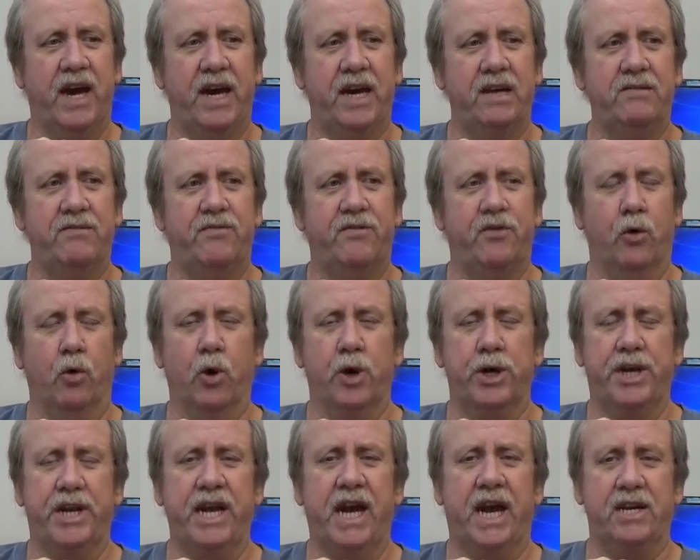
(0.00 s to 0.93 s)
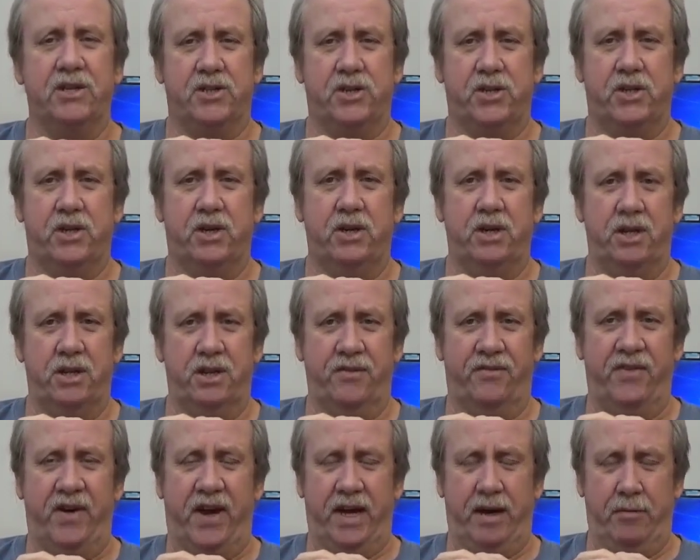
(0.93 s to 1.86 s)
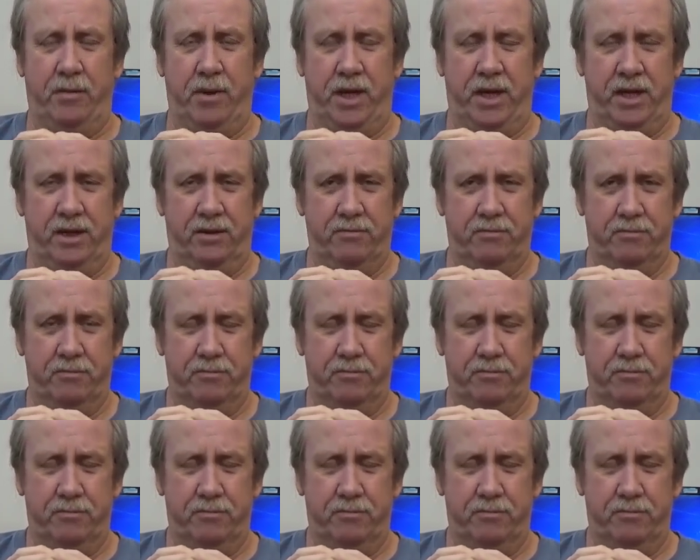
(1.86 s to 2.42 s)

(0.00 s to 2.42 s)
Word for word: had four deaths in the family.